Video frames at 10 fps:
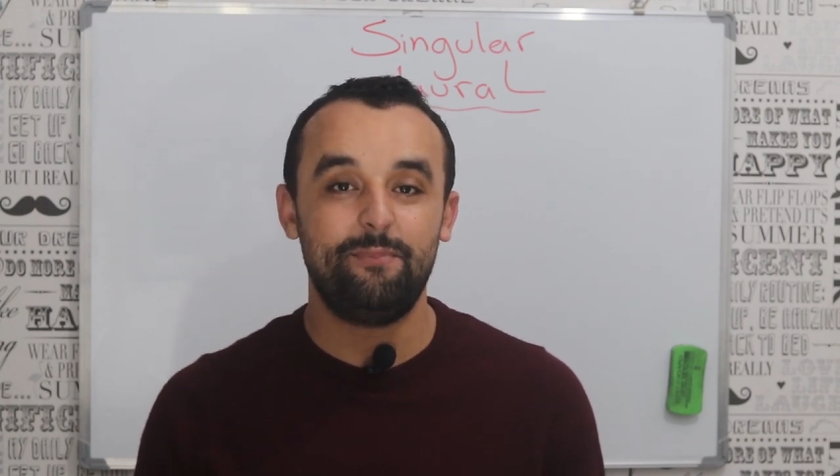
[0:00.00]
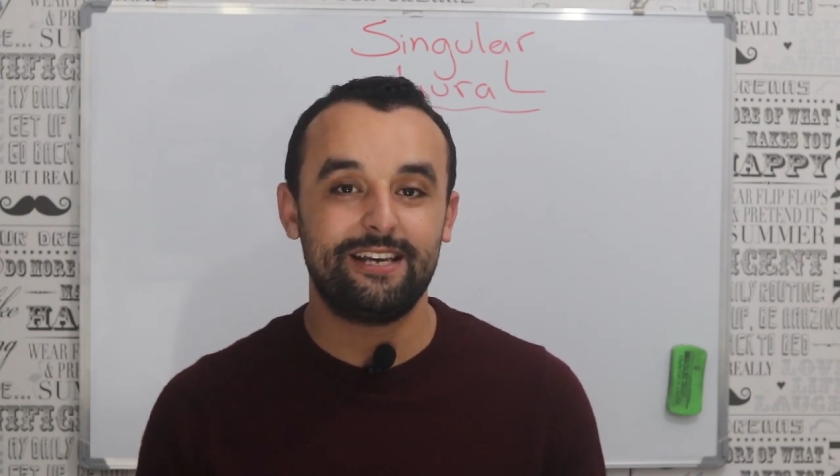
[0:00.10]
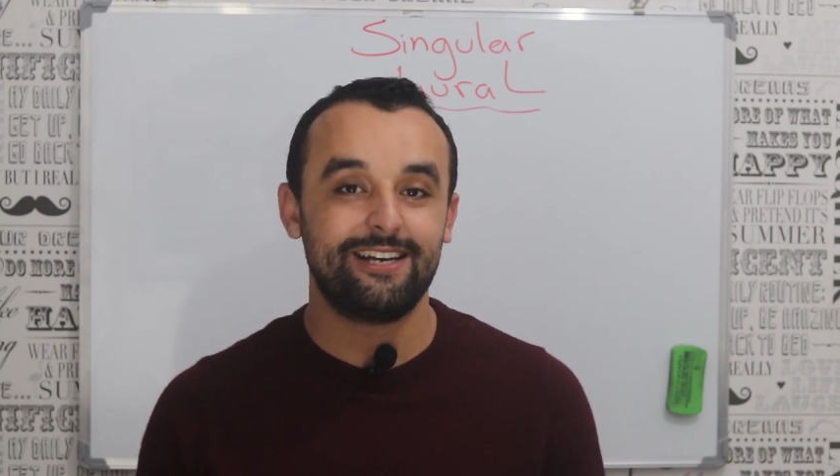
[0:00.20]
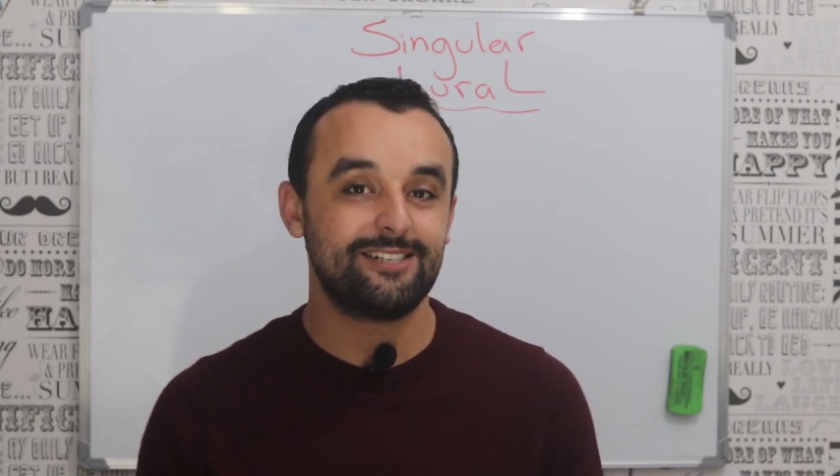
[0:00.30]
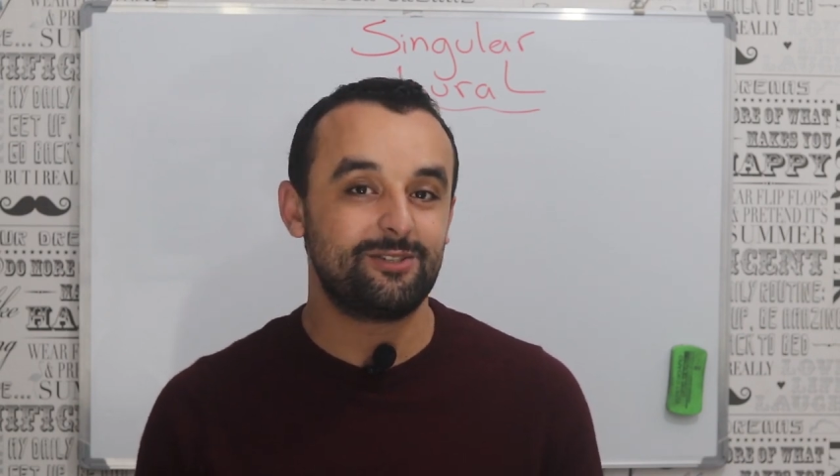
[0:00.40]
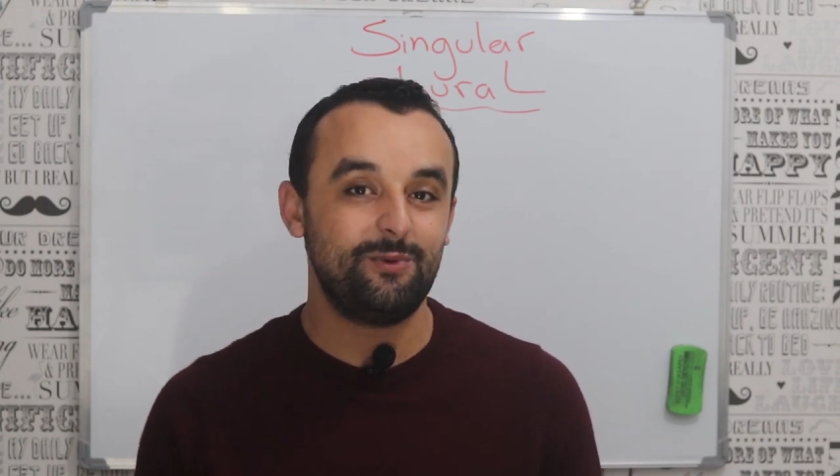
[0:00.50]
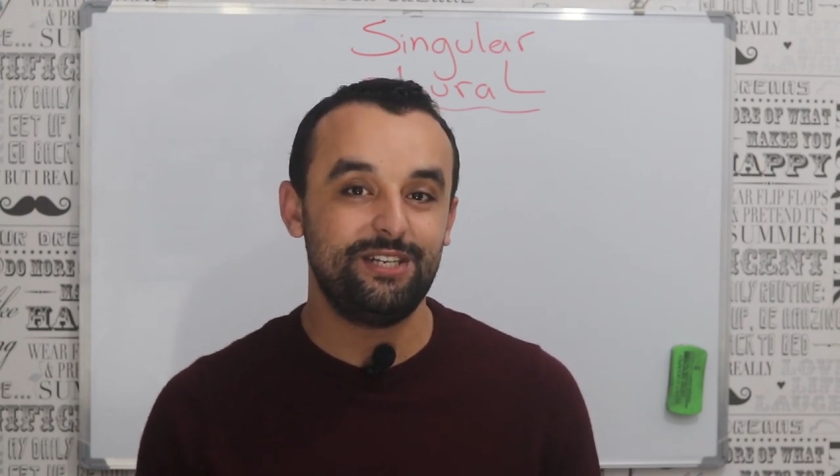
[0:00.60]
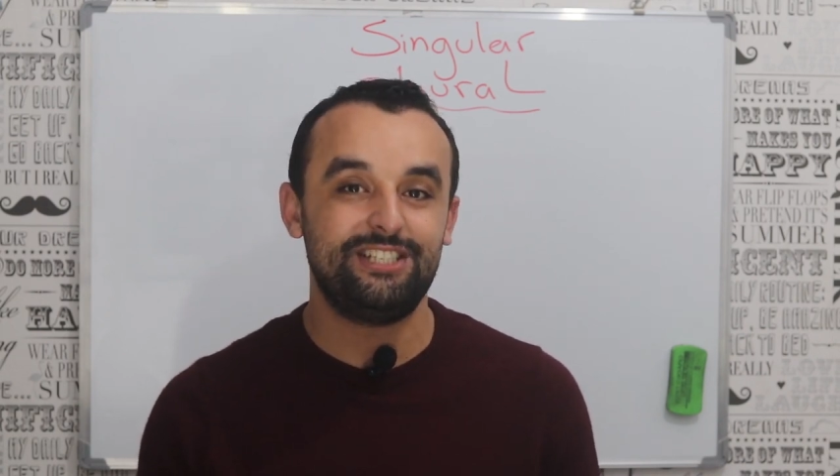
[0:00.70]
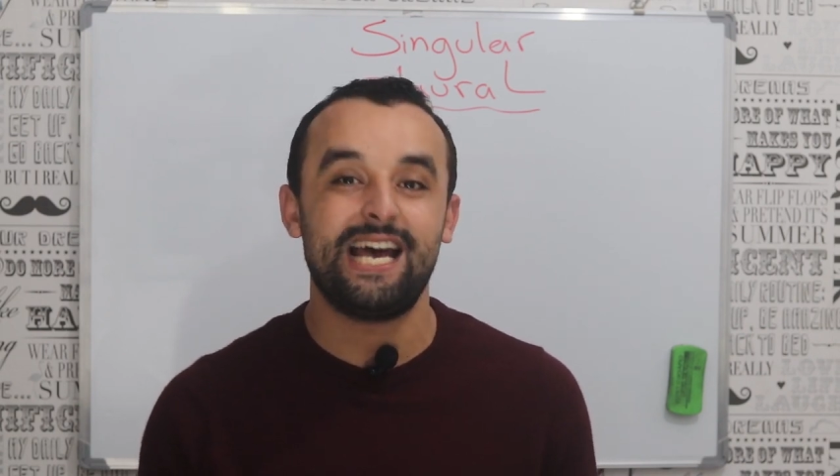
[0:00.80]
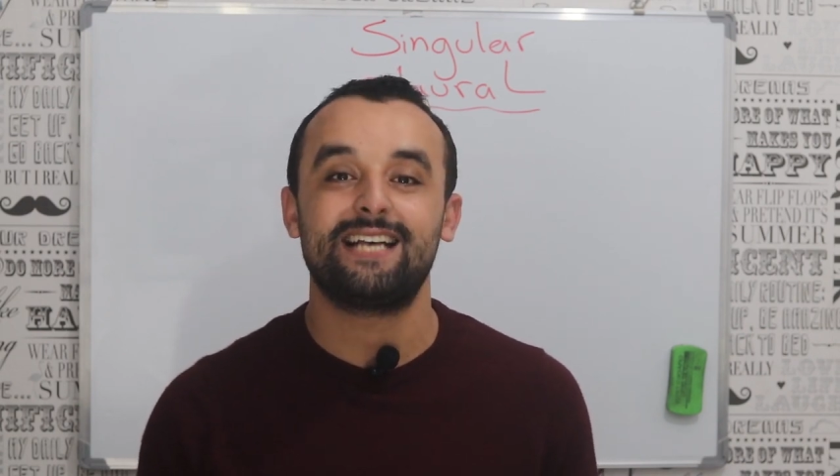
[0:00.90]
because
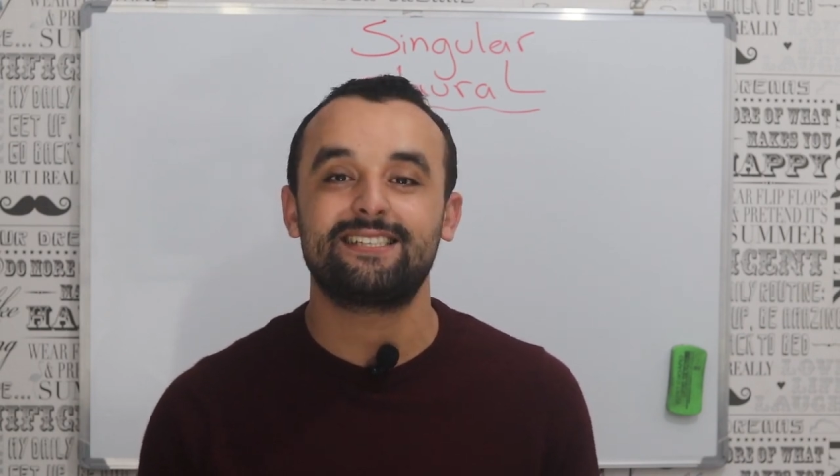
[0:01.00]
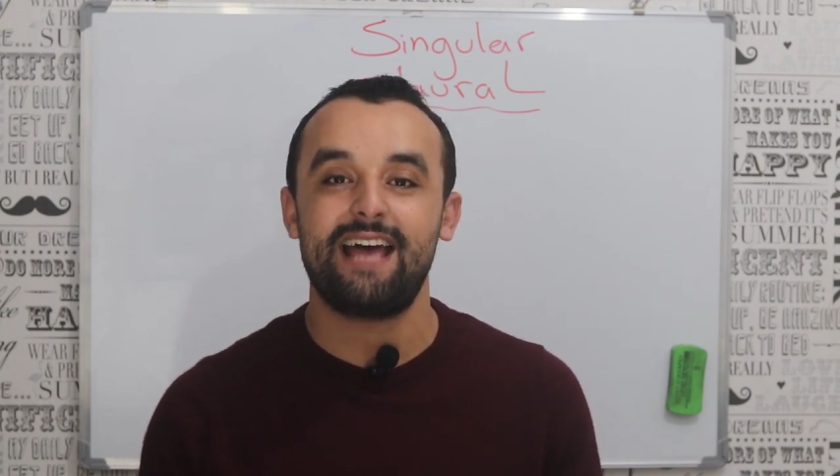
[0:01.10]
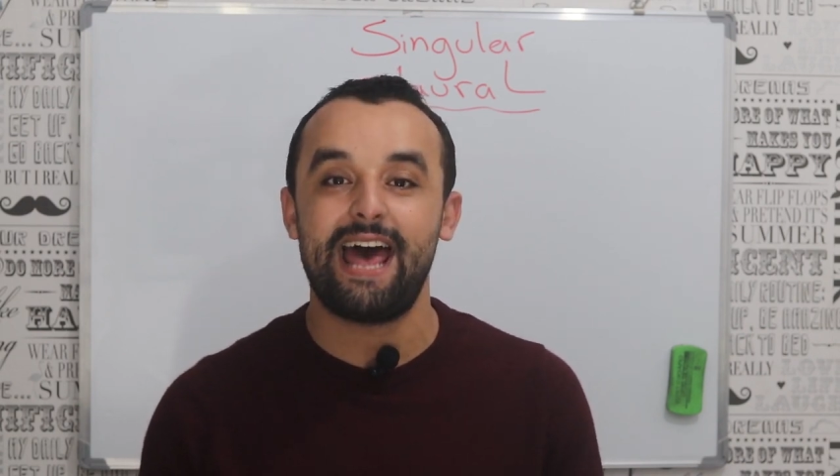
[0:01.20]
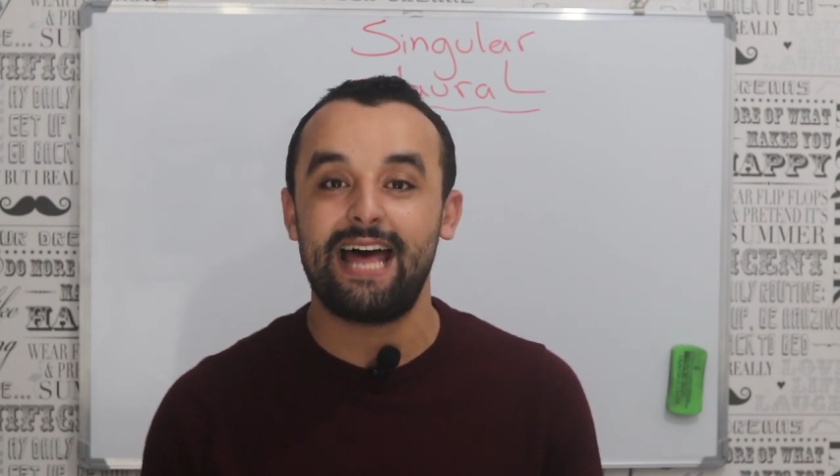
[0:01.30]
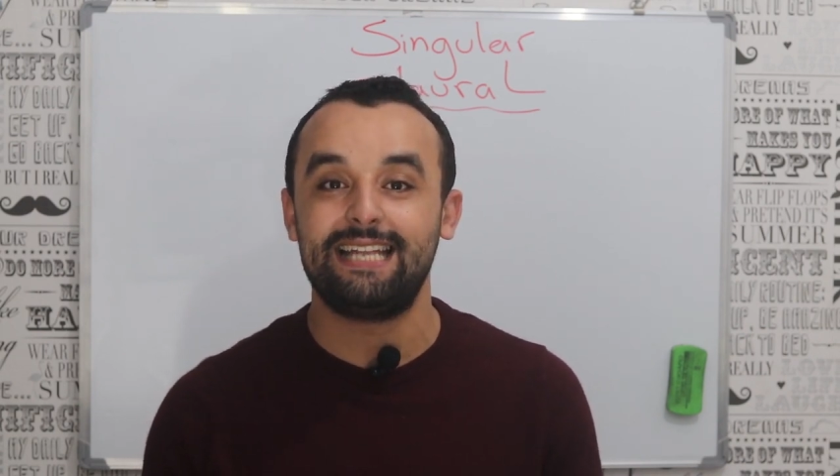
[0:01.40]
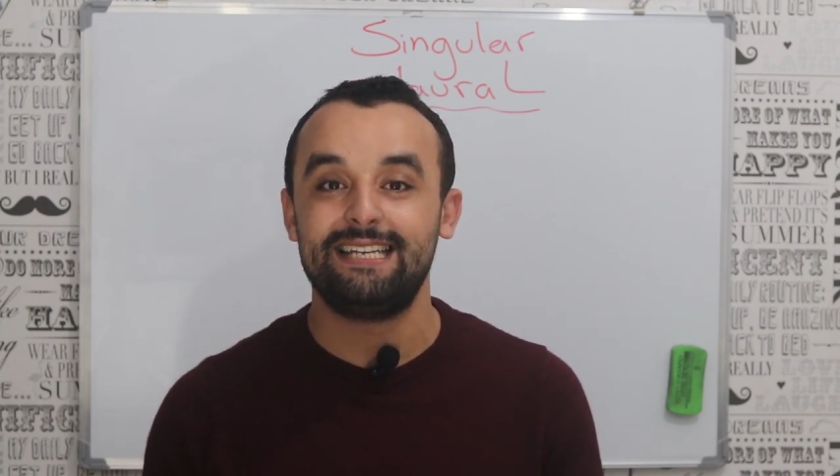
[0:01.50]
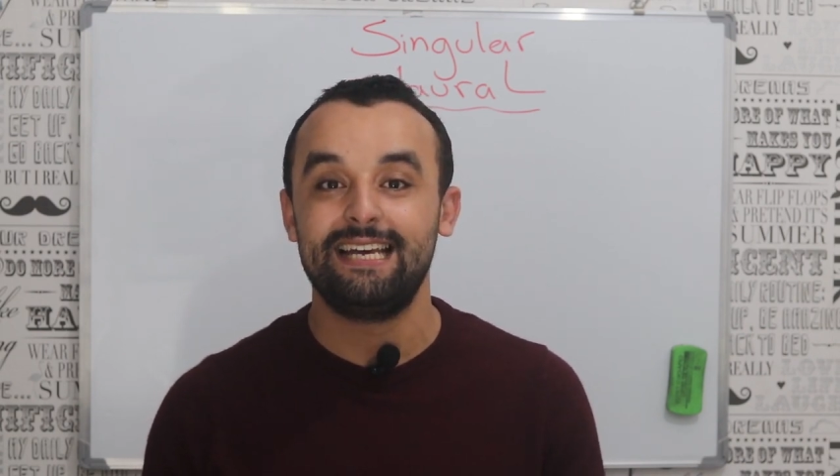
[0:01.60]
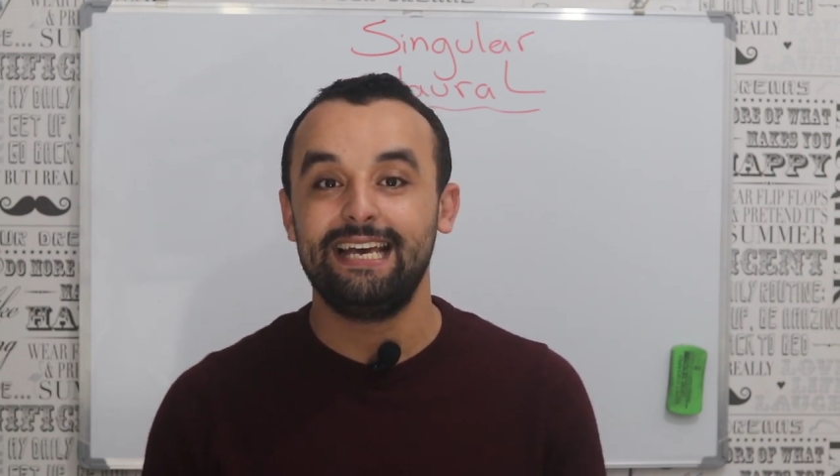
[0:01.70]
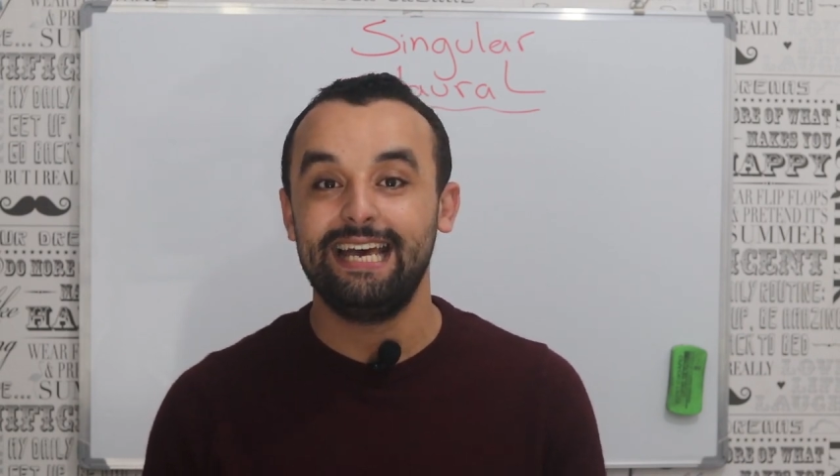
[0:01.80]
we just add